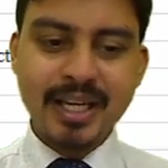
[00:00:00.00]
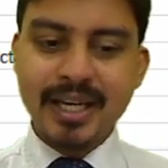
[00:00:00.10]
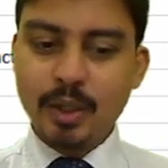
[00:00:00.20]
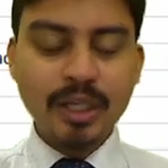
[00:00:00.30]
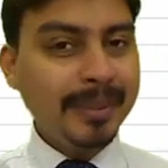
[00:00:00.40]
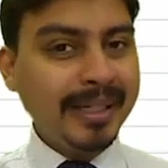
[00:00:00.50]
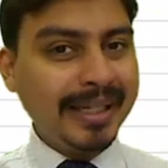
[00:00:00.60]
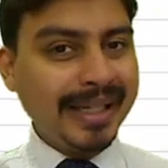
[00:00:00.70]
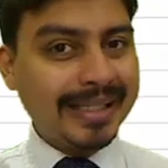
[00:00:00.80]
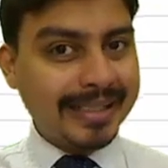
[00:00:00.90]
Now let me take
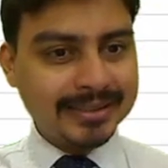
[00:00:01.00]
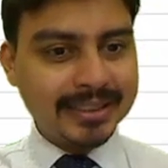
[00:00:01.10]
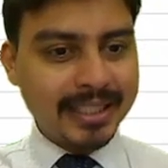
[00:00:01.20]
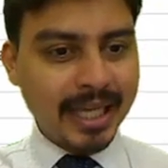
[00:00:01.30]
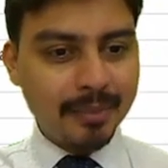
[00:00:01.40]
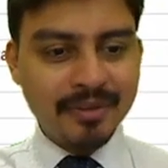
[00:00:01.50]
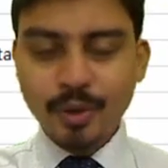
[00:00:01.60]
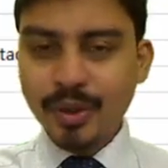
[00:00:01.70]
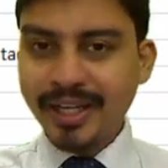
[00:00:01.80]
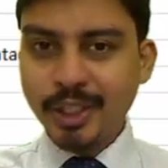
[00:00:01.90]
a test data
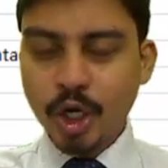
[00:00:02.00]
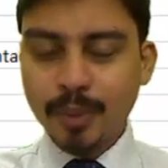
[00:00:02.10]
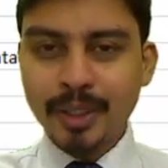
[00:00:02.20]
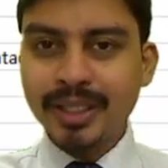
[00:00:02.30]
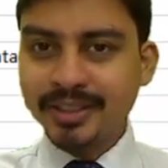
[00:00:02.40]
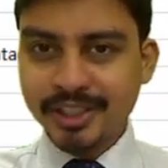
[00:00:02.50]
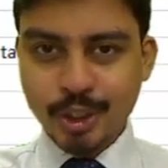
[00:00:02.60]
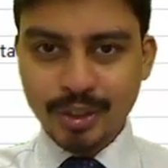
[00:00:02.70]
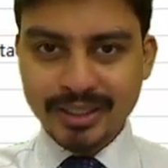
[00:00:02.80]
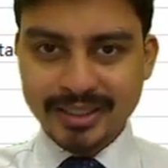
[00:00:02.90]
before I talk about other
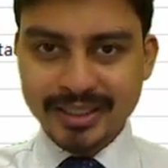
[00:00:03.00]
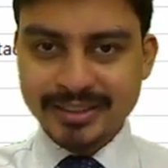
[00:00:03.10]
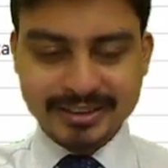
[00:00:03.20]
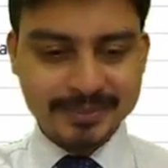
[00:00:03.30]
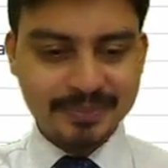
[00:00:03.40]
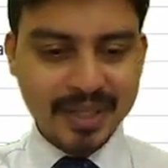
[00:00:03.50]
shortcut keys.